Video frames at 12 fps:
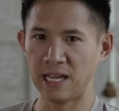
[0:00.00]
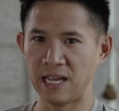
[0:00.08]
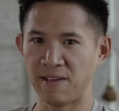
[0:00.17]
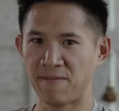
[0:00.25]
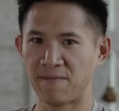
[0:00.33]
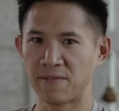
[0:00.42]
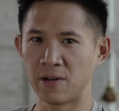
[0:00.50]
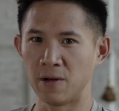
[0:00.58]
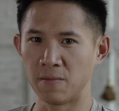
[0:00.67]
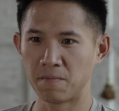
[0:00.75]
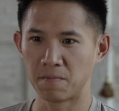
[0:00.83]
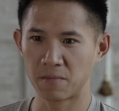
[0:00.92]
If
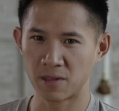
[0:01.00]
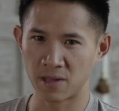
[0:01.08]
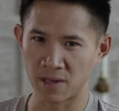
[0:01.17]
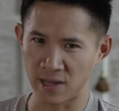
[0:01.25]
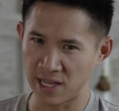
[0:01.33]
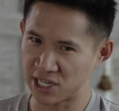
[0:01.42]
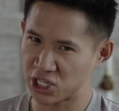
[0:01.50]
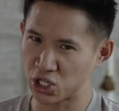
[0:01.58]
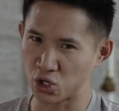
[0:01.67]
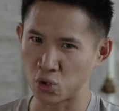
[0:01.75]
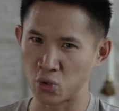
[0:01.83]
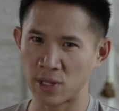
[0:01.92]
the
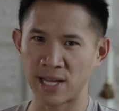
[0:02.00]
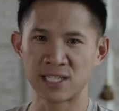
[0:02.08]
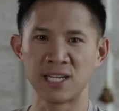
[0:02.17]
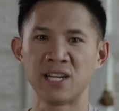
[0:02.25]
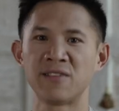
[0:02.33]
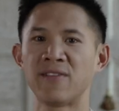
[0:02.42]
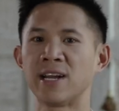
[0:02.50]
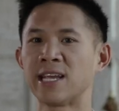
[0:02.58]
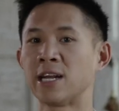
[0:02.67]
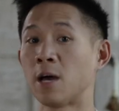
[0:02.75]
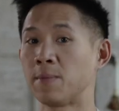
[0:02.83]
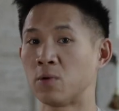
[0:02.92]
issue that's identified
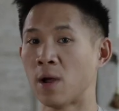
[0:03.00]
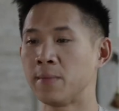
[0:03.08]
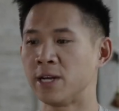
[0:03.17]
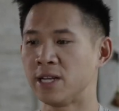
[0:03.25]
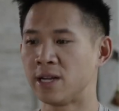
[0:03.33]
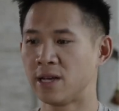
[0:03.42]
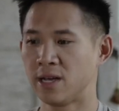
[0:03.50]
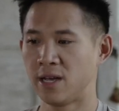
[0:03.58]
cannot be remedied